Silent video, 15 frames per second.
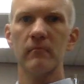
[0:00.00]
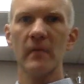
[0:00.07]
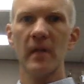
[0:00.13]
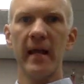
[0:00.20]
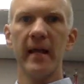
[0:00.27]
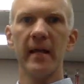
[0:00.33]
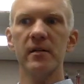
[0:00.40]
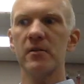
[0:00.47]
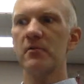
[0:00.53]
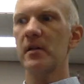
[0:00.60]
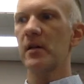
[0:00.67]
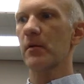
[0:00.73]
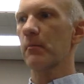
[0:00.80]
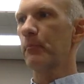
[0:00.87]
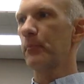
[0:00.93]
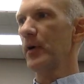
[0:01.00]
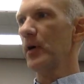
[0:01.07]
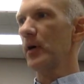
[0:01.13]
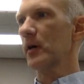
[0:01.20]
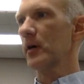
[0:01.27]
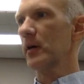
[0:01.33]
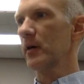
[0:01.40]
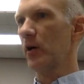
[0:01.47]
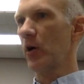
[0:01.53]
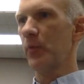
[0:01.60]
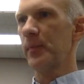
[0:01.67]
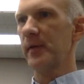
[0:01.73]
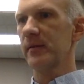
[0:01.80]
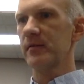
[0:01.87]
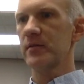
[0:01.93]
and you need your book
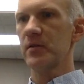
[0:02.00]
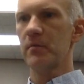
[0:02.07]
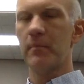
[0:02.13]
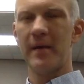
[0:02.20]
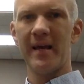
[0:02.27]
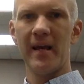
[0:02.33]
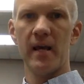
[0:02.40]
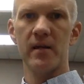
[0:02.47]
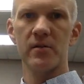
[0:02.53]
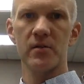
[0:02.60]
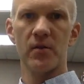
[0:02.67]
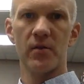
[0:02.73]
open to page